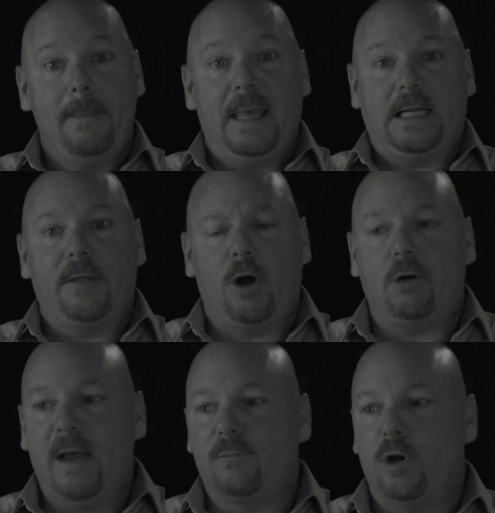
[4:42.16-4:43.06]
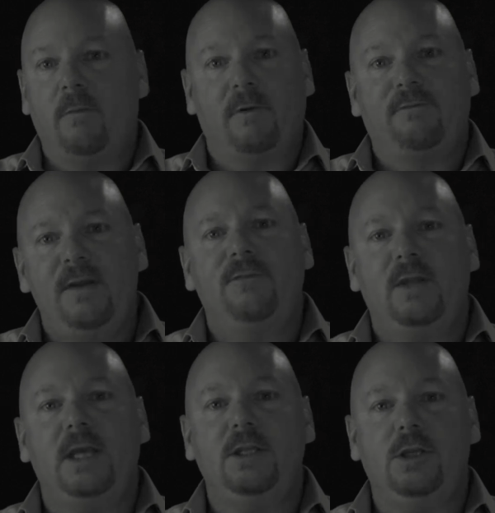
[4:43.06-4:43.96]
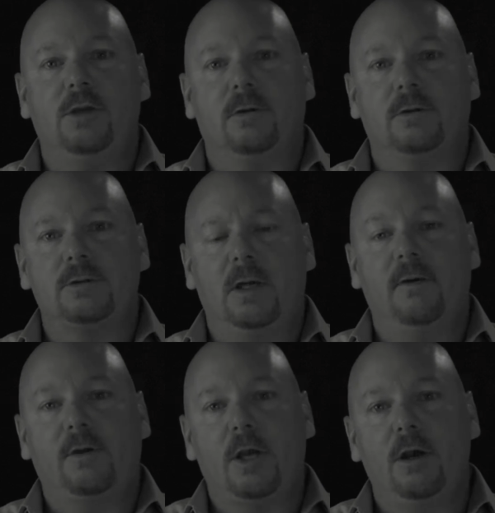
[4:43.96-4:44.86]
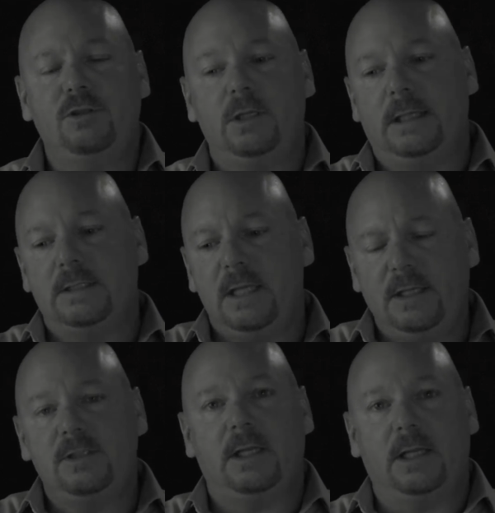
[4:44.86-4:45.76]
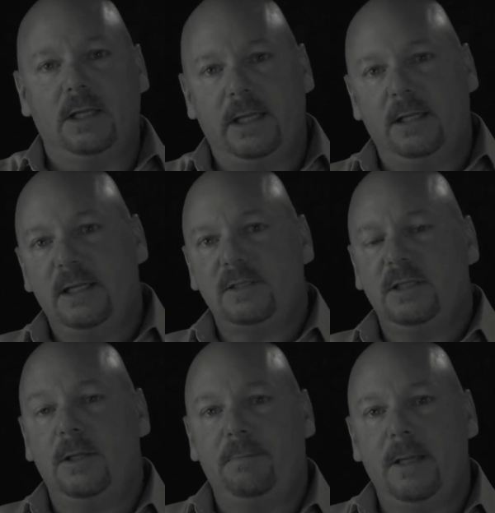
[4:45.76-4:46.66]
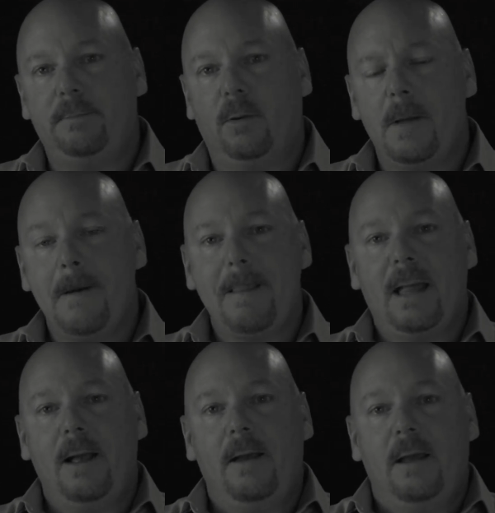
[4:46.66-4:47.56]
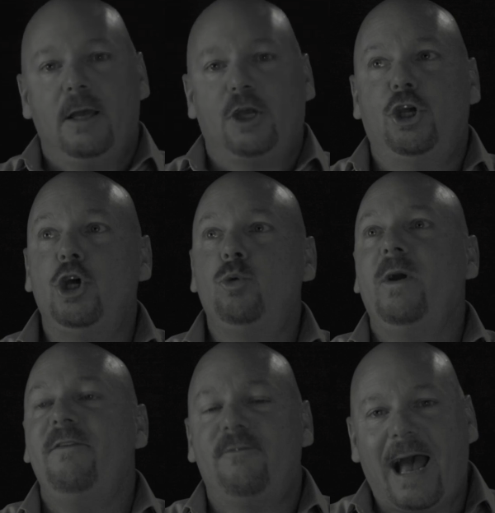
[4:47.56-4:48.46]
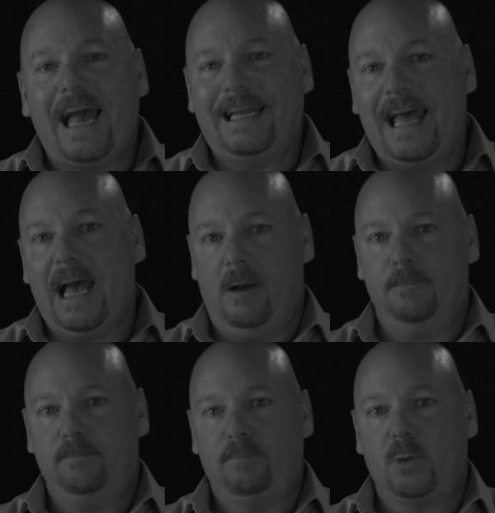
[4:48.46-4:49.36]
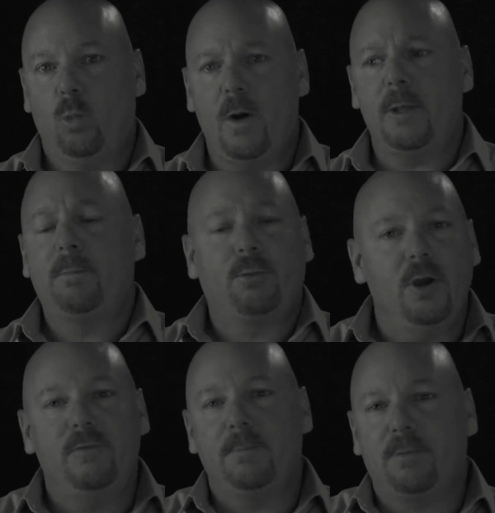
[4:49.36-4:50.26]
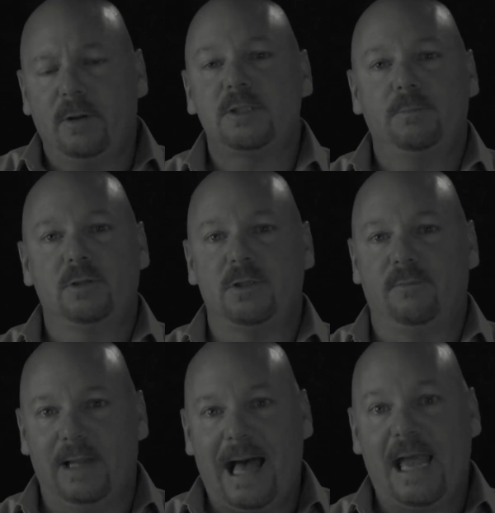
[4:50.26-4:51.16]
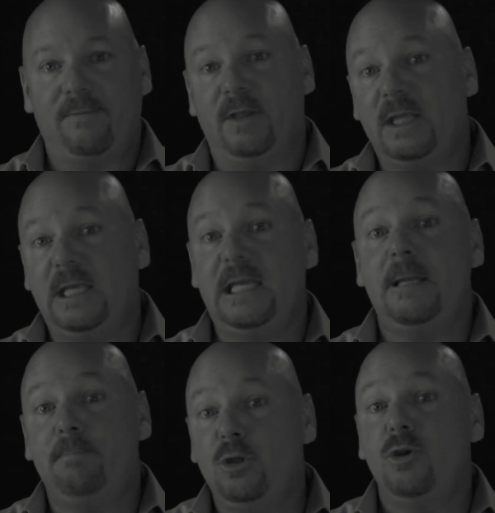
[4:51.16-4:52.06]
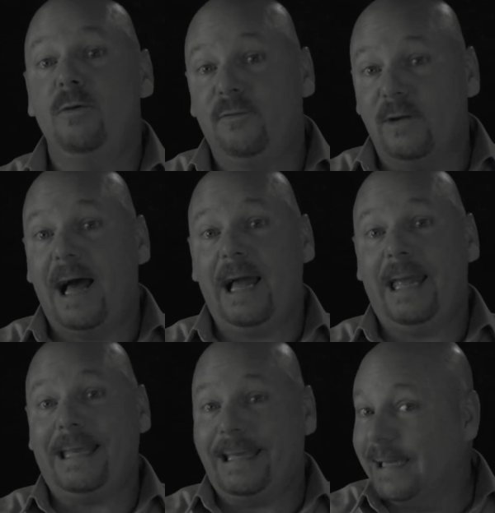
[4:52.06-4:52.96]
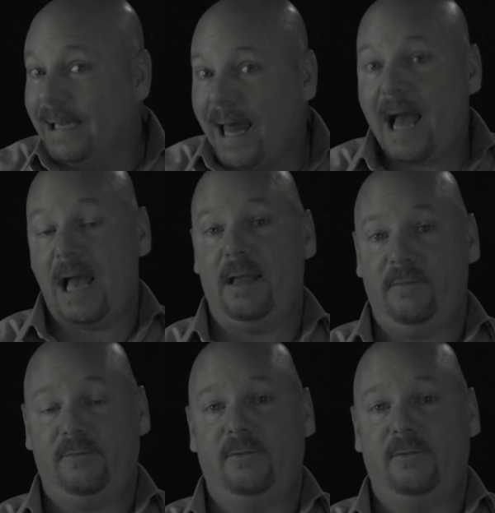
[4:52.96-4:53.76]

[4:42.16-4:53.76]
And I thought, after over 15 years of coaching and teaching and listening to people, could we find out what the proven principles of life that keep you flying in life